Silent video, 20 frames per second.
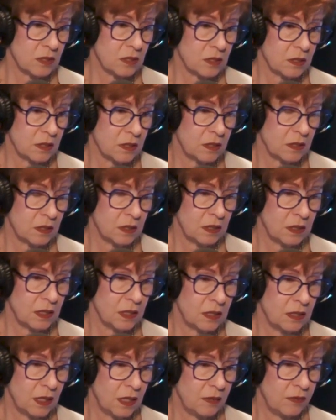uh,
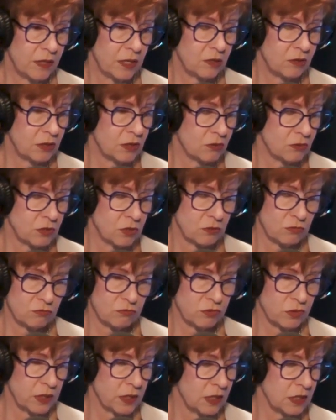and and th- those are
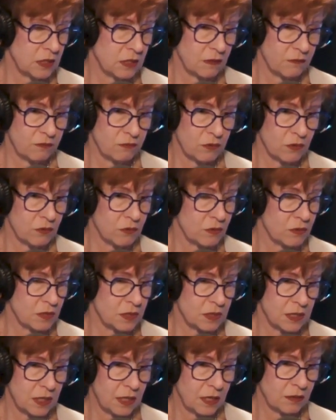really tough
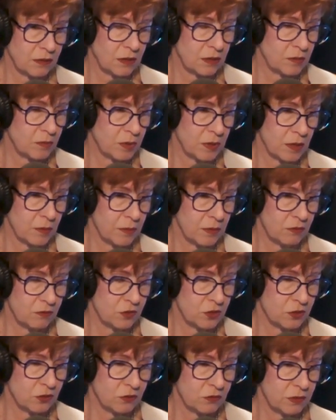roles at the Department of
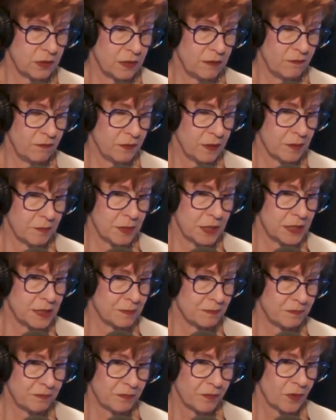Children and Families,
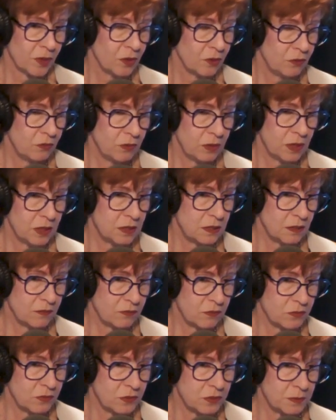really tough
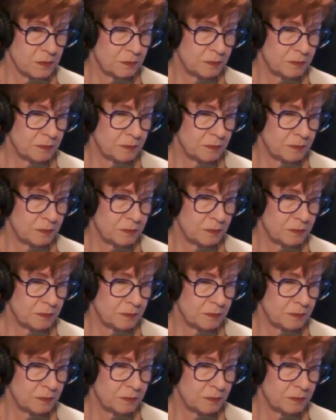roles.